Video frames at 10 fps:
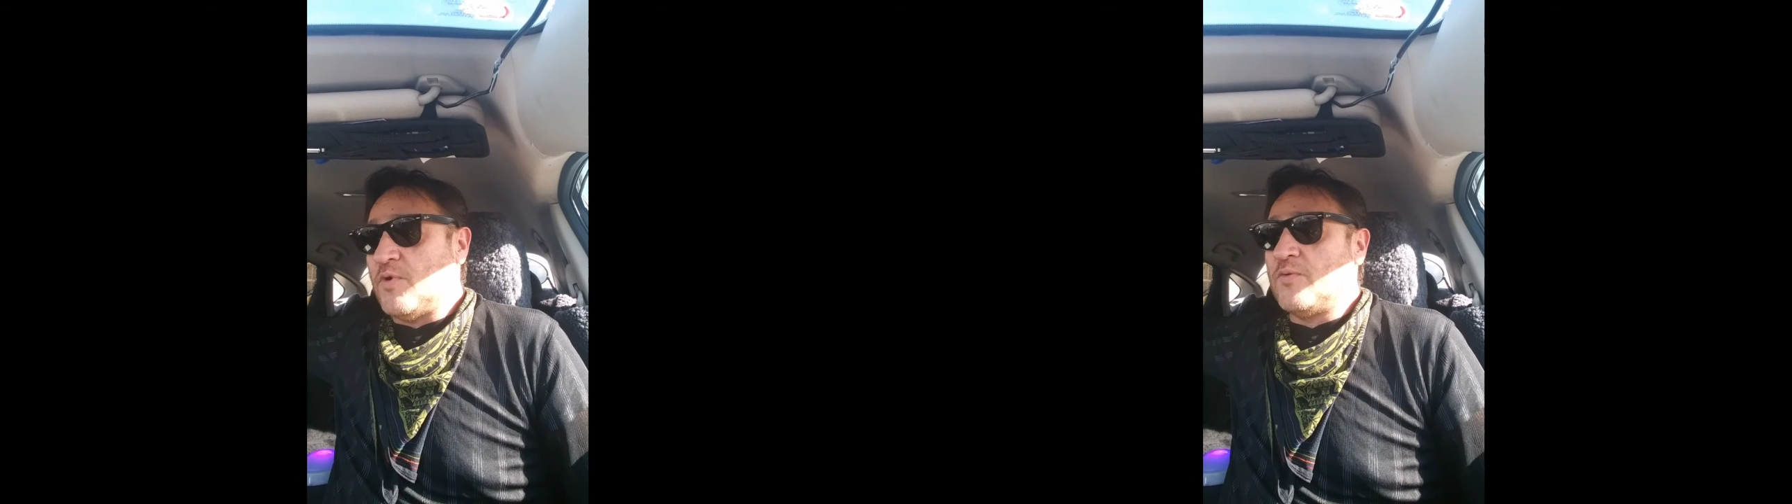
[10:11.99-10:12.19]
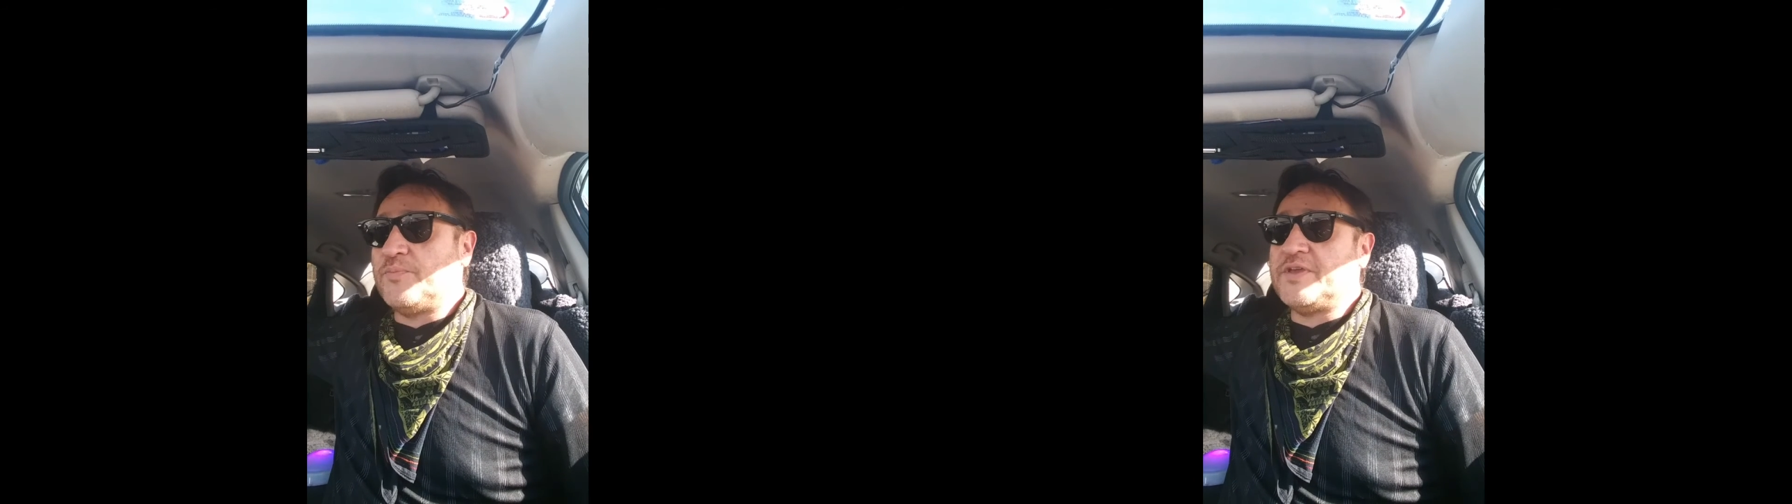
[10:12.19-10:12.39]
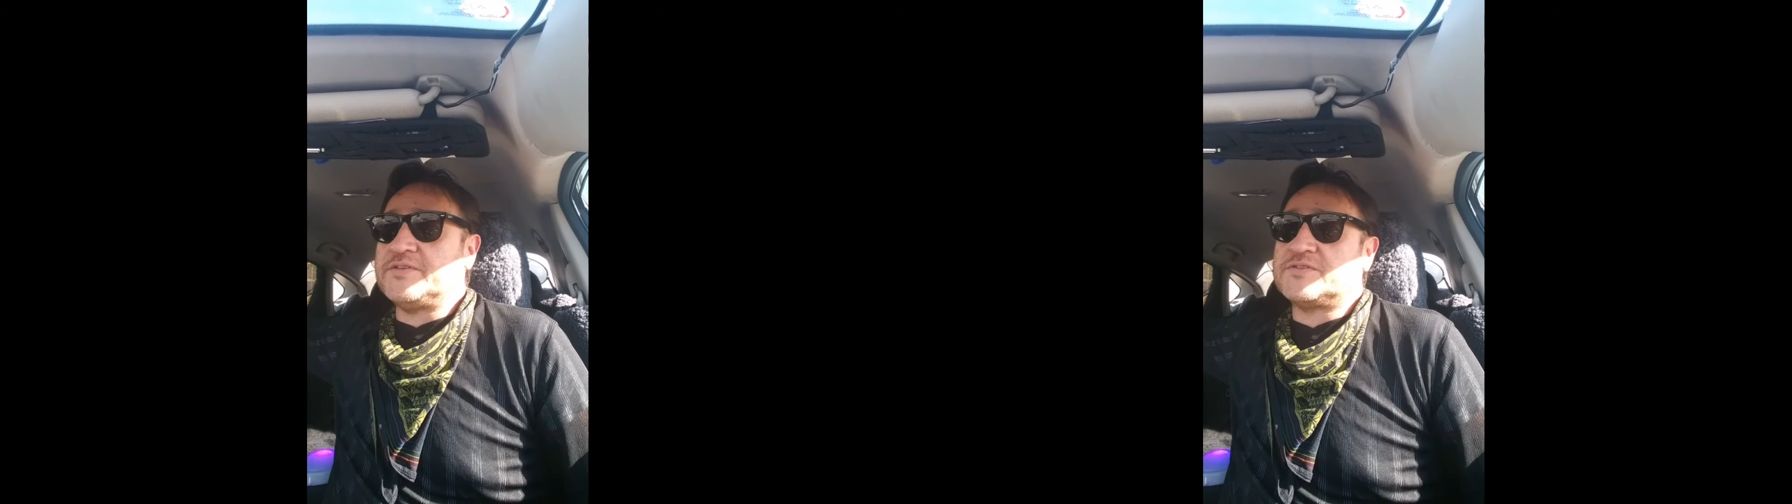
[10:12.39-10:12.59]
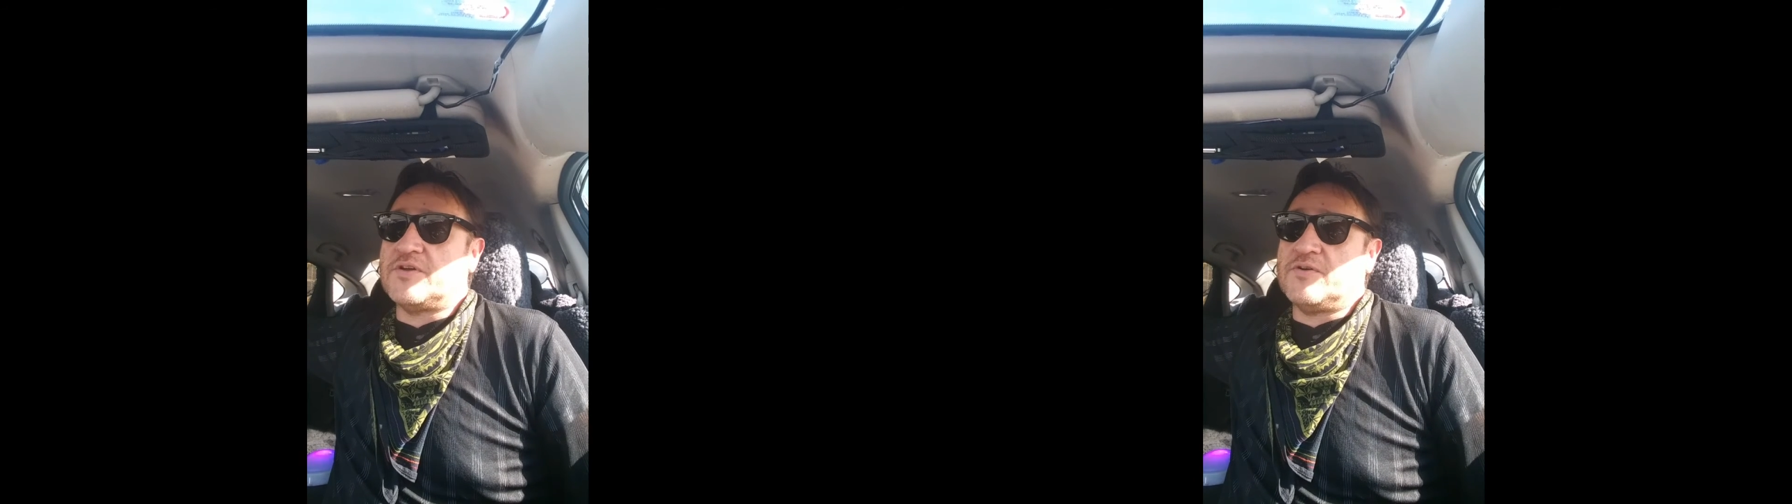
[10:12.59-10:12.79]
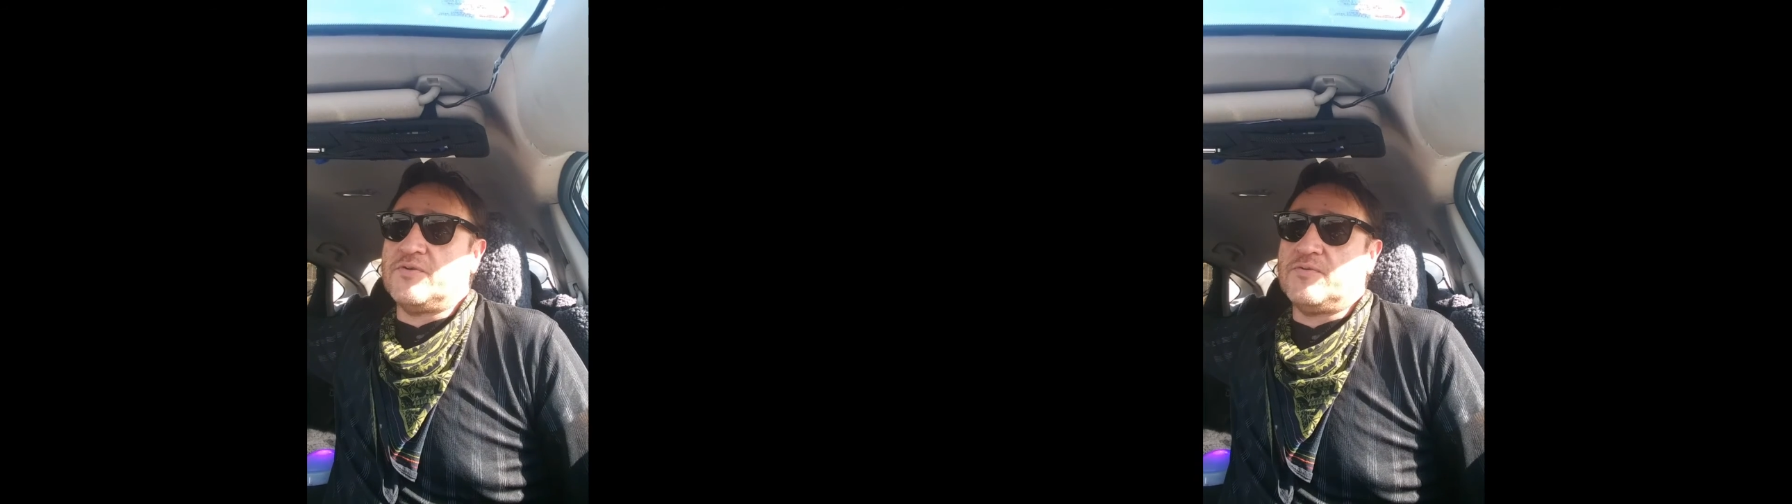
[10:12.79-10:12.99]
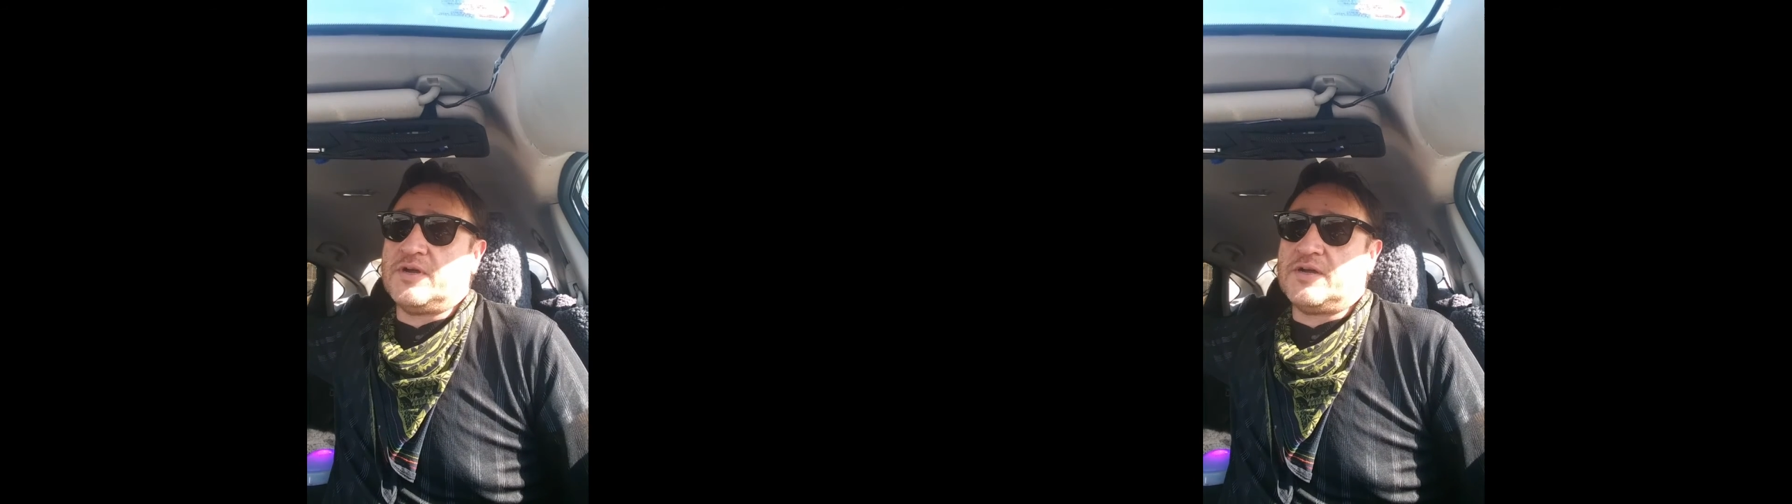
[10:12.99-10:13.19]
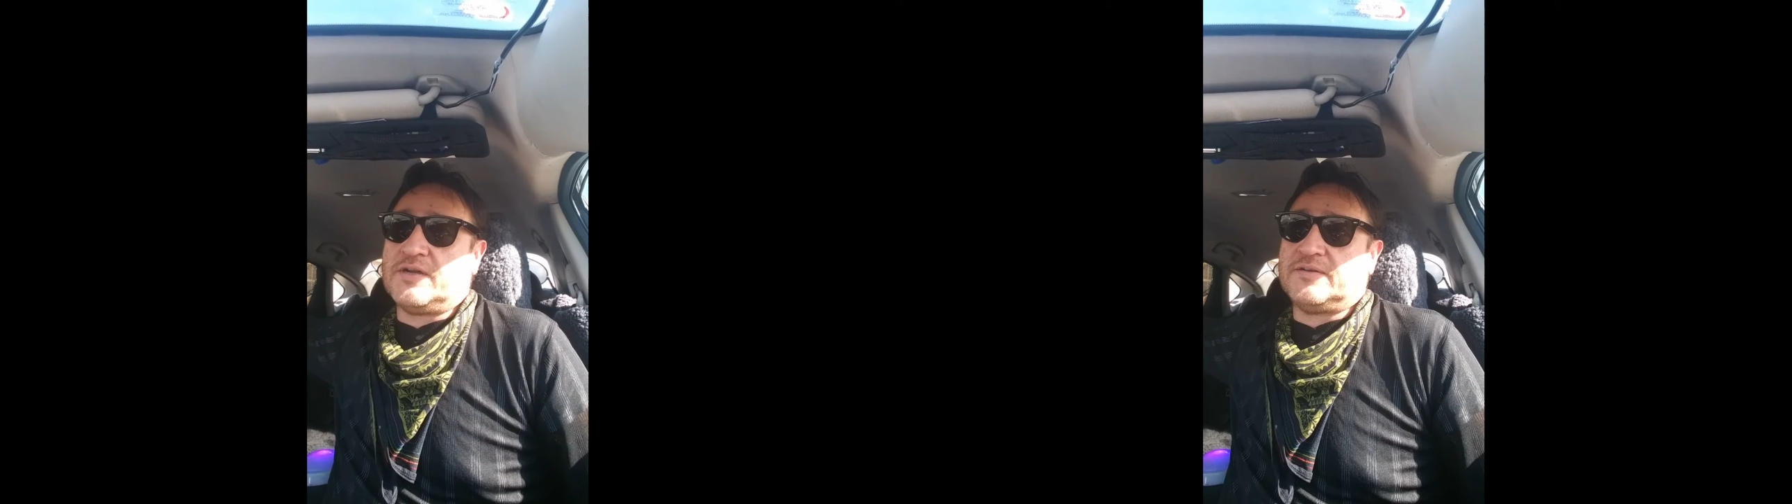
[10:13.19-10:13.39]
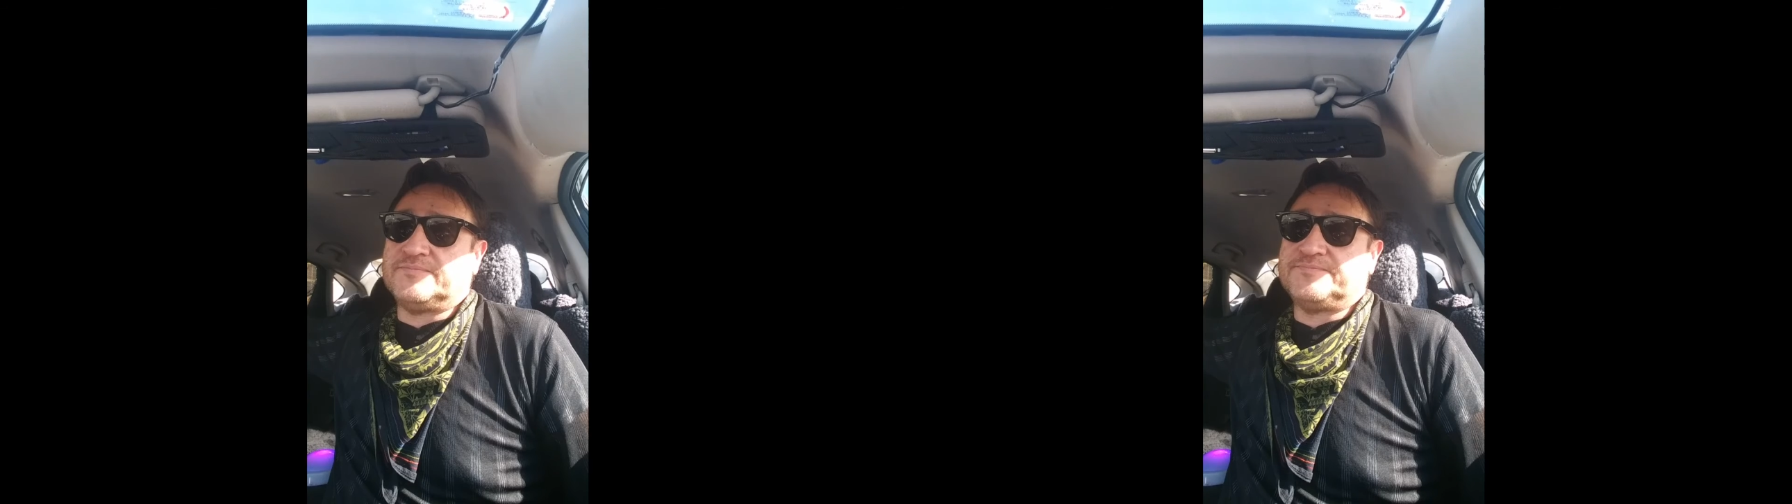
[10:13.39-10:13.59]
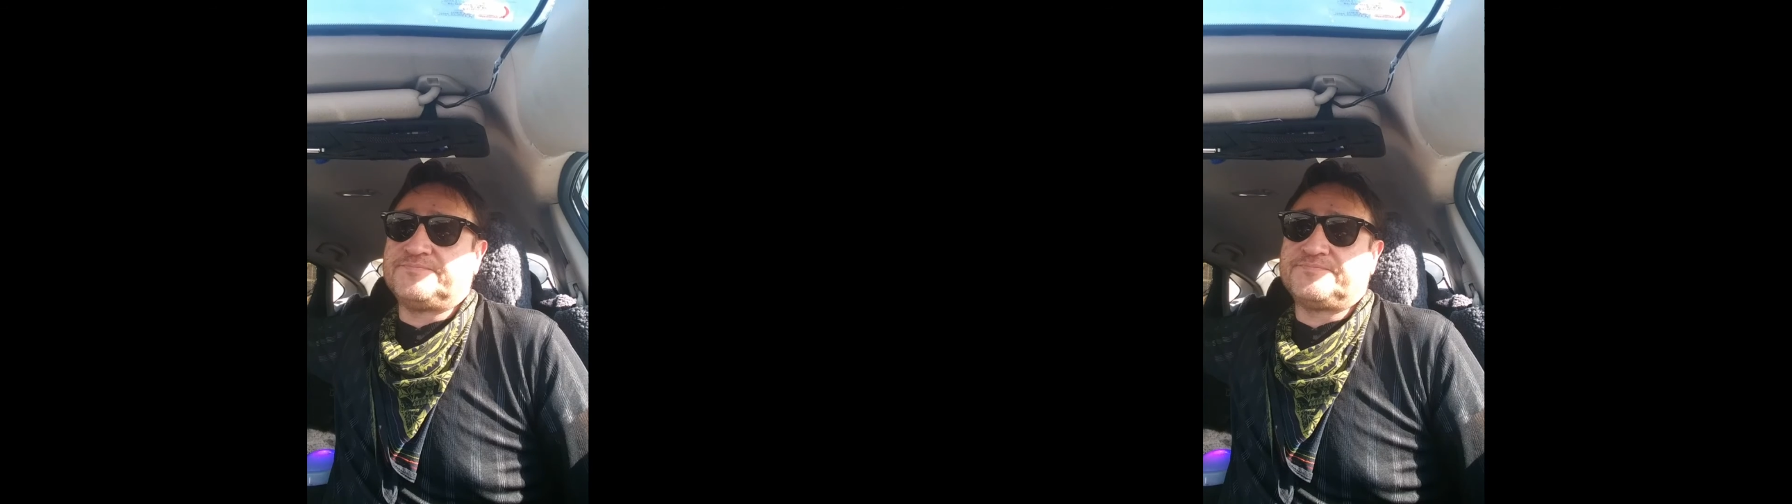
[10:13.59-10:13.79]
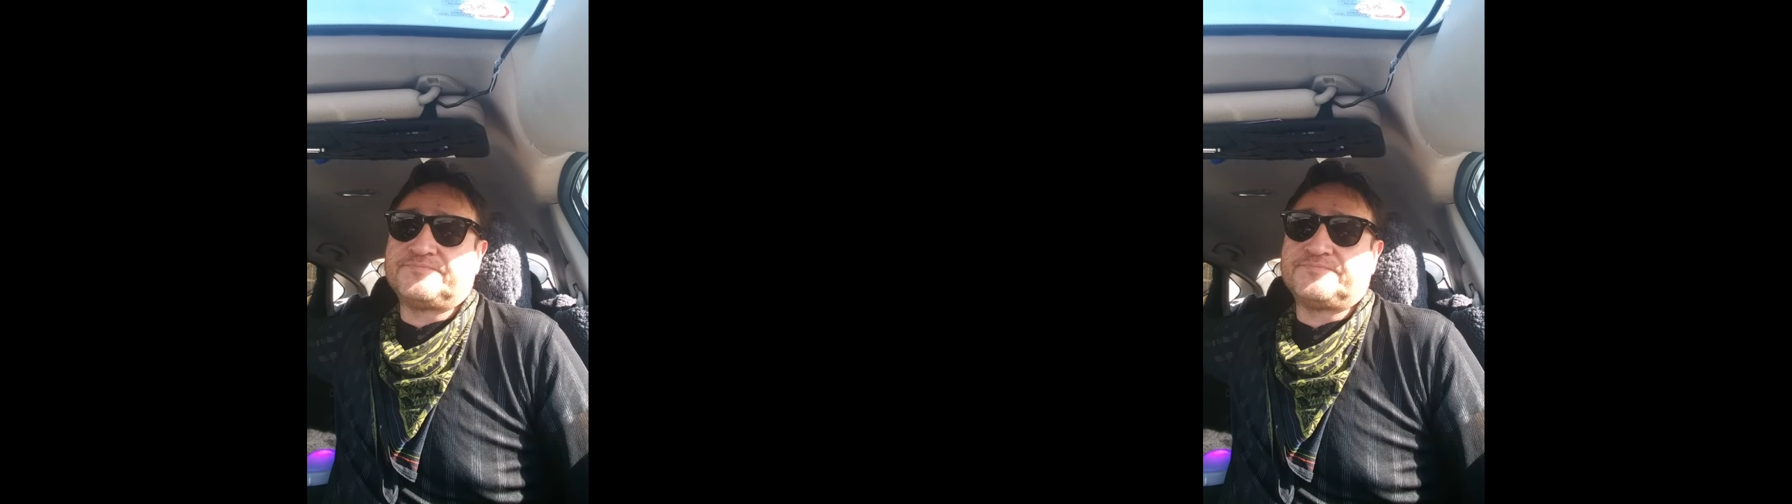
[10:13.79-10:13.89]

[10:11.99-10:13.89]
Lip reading: won't be so